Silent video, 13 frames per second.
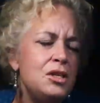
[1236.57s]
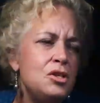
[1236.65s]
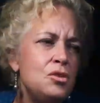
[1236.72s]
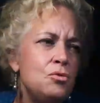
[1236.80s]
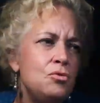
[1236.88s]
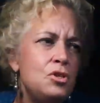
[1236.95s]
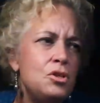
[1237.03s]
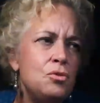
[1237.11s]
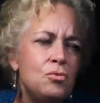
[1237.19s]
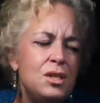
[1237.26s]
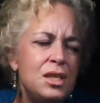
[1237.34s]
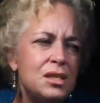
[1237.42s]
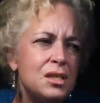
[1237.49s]
due
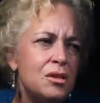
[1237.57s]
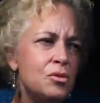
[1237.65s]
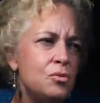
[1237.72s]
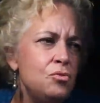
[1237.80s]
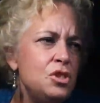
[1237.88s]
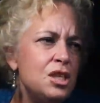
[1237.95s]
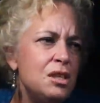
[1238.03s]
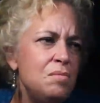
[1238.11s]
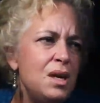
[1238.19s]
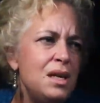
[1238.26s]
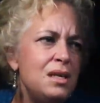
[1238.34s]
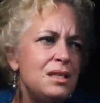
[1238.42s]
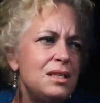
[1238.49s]
to
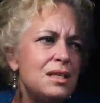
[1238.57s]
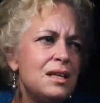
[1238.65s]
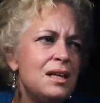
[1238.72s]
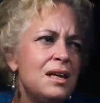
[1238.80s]
disillusionment